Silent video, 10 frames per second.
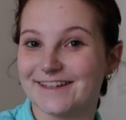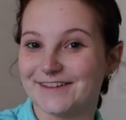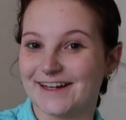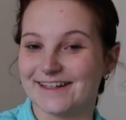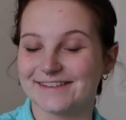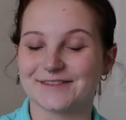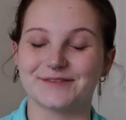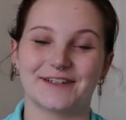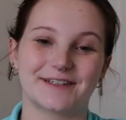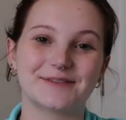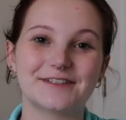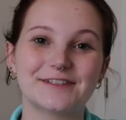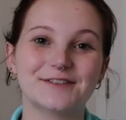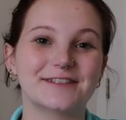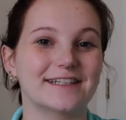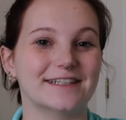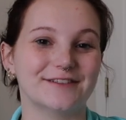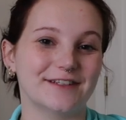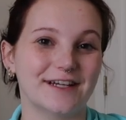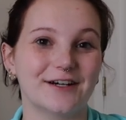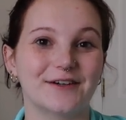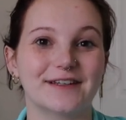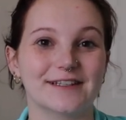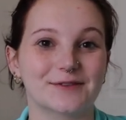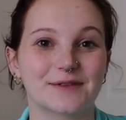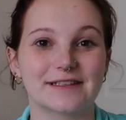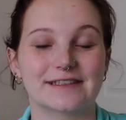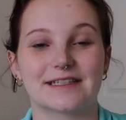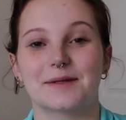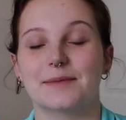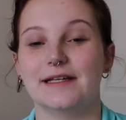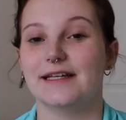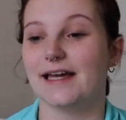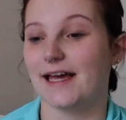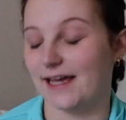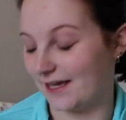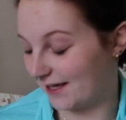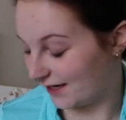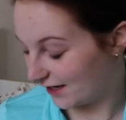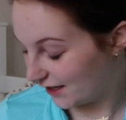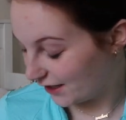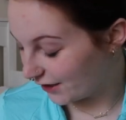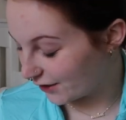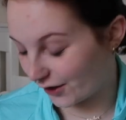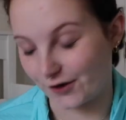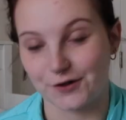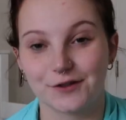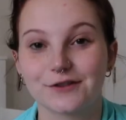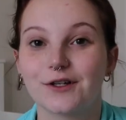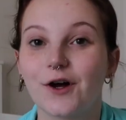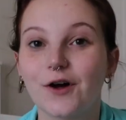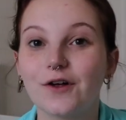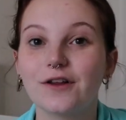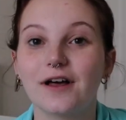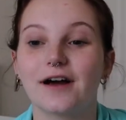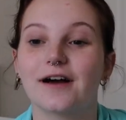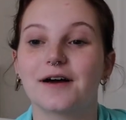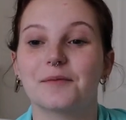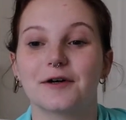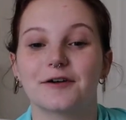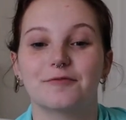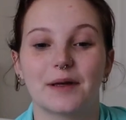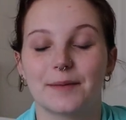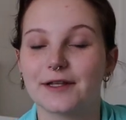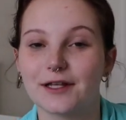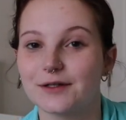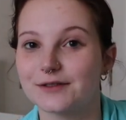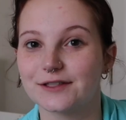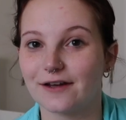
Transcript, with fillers: Hello guys, welcome to today's video. This one is gonna be a Carter's haul of baby clothes,